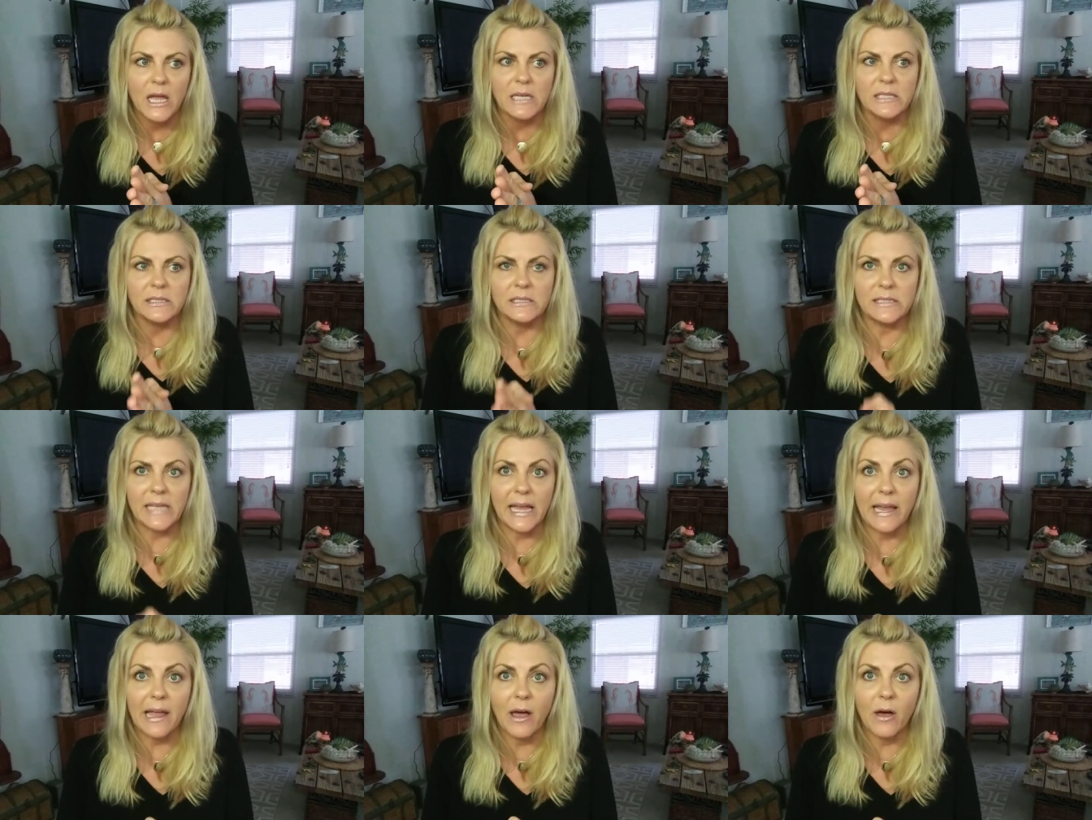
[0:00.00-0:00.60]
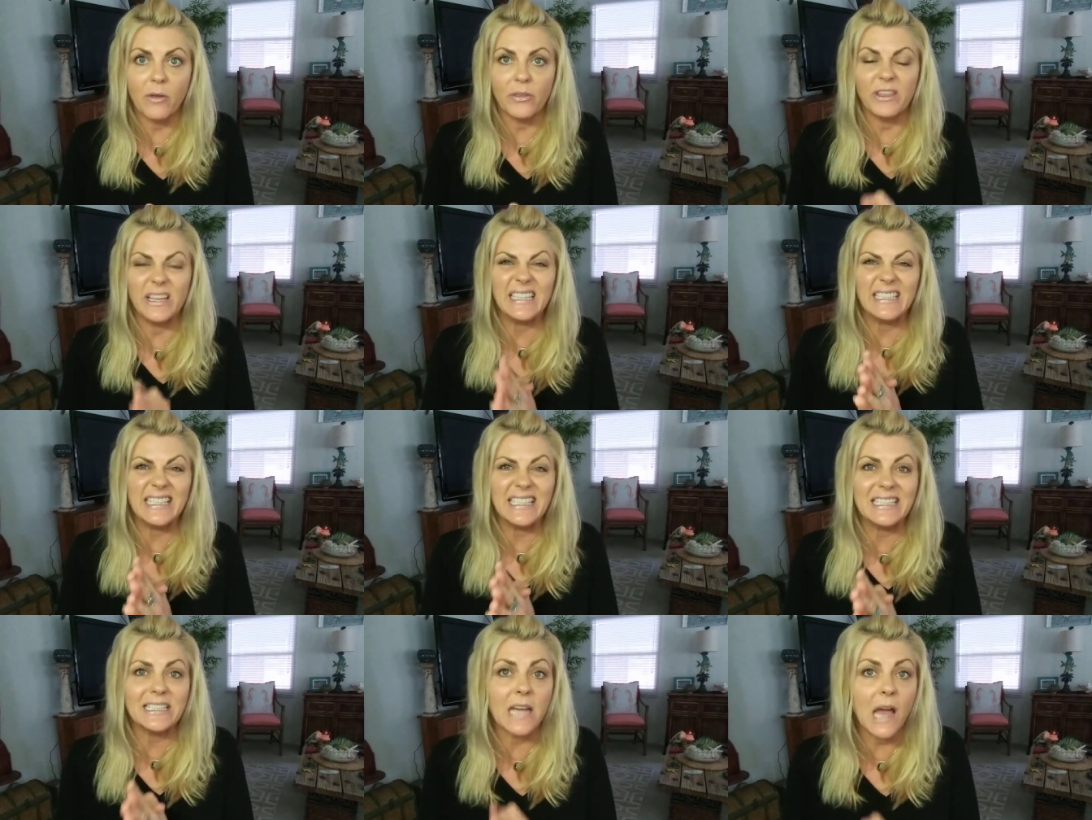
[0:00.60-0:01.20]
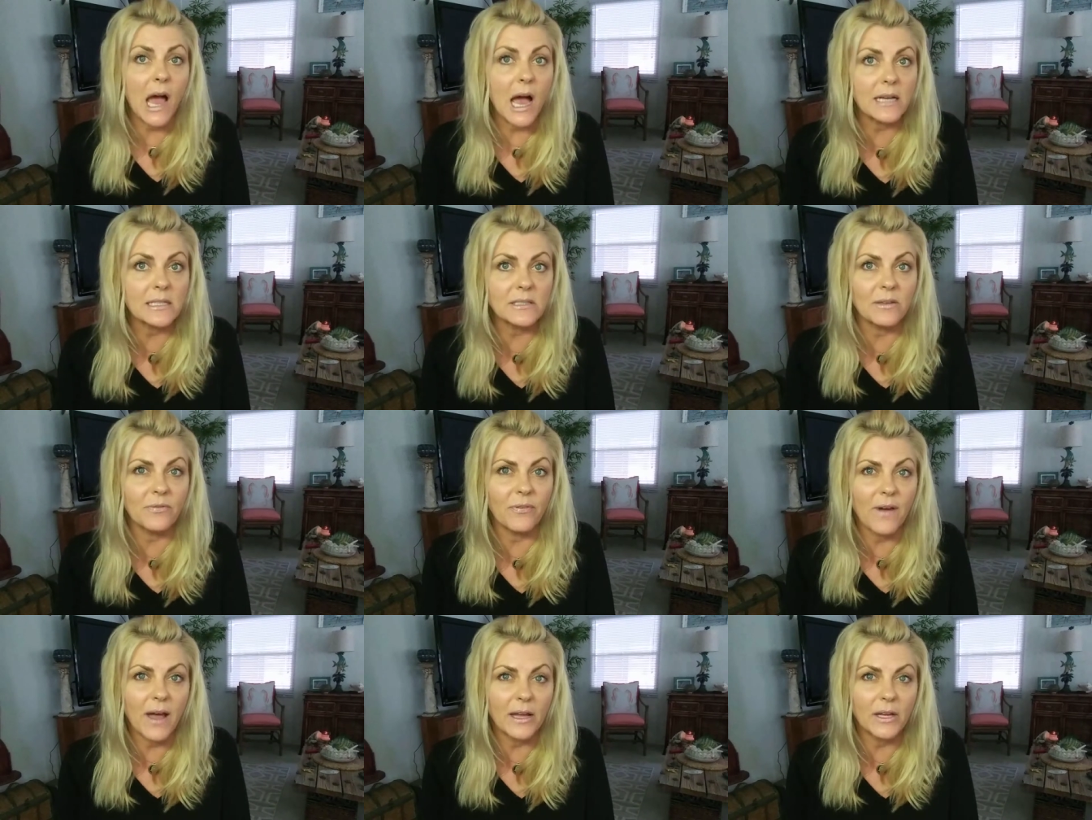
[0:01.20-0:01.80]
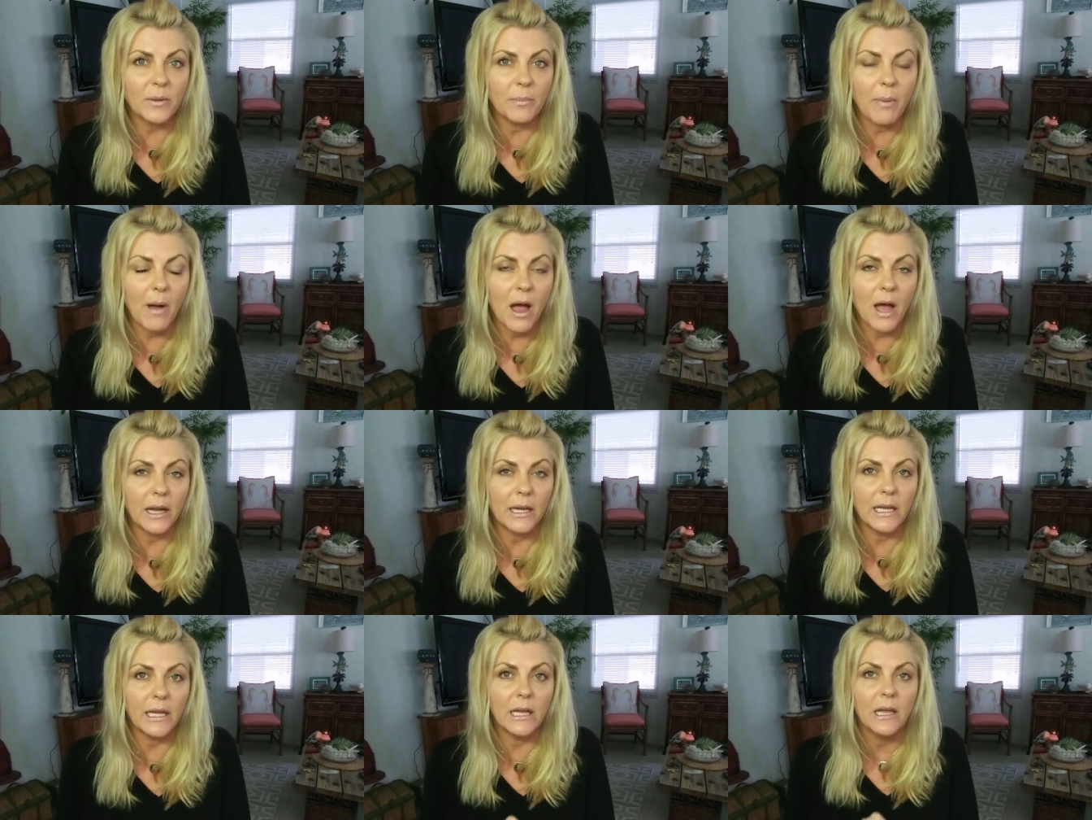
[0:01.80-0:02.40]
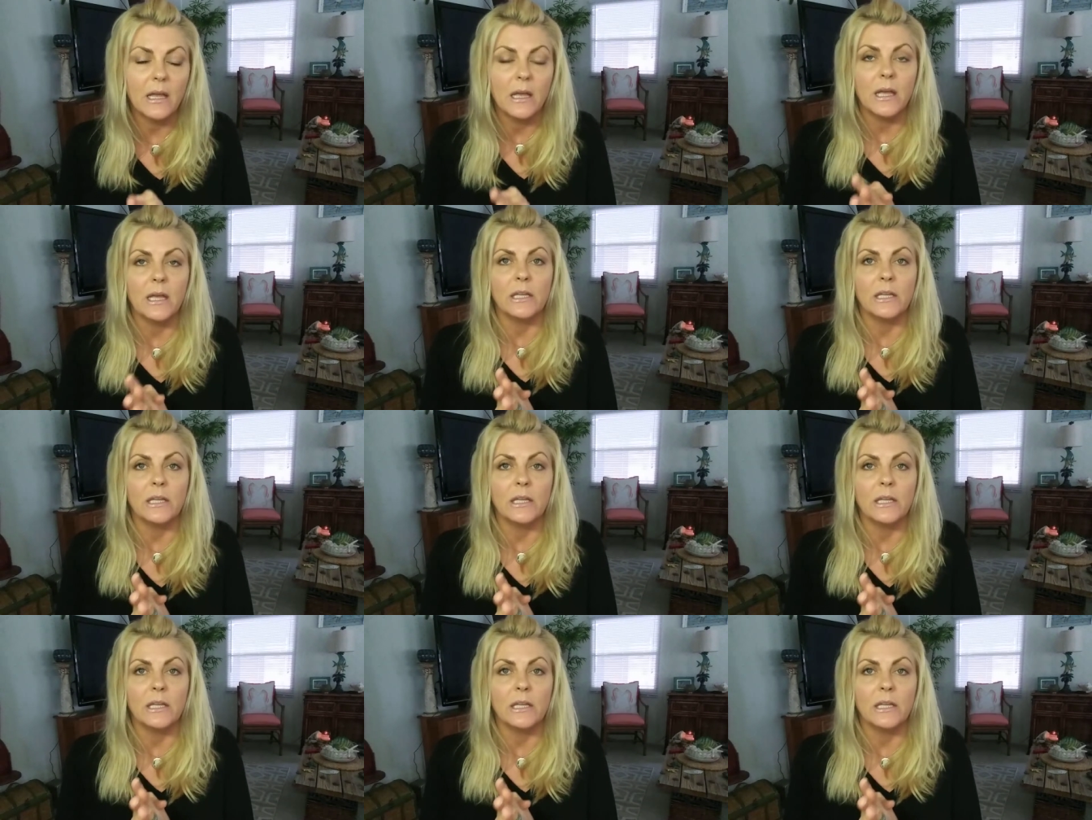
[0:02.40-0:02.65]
stay healthy, detoxify your body,